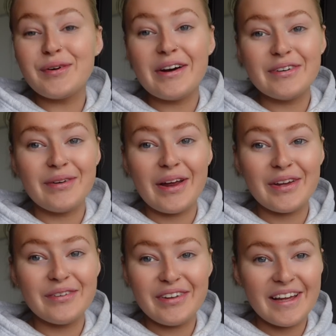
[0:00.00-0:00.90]
wearing
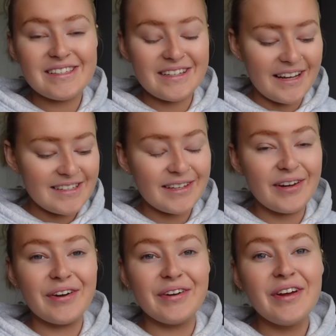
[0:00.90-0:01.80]
makeup years and years
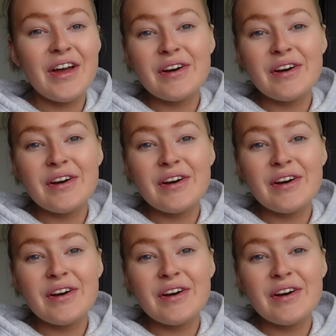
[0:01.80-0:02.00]
ago,